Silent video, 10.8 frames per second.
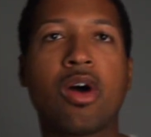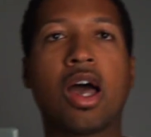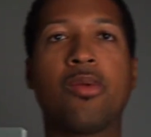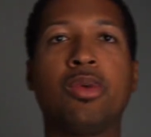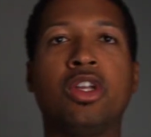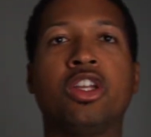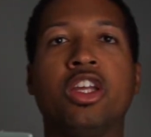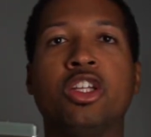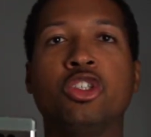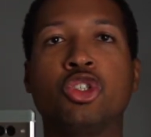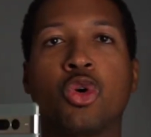I been
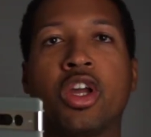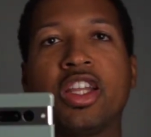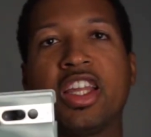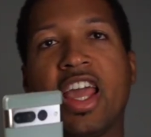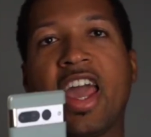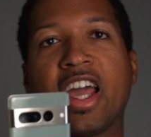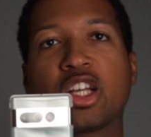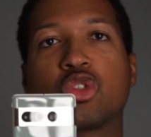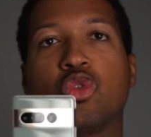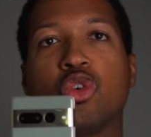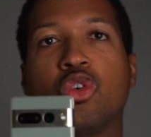enjoying the
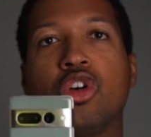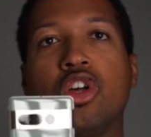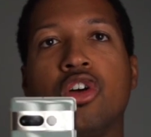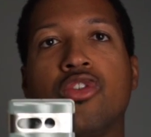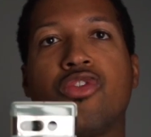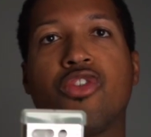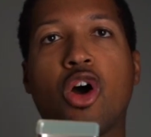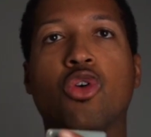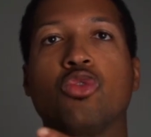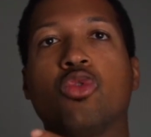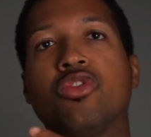actual
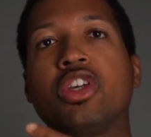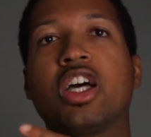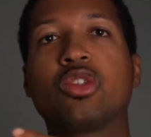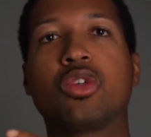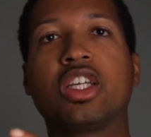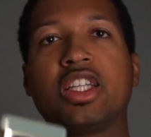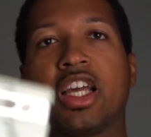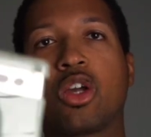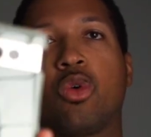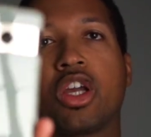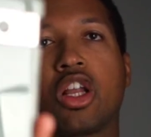phone? But if you guys want to get
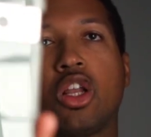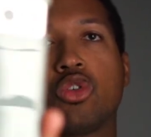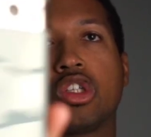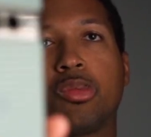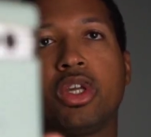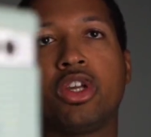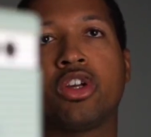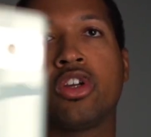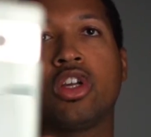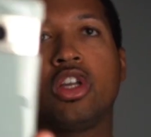that quick close up here,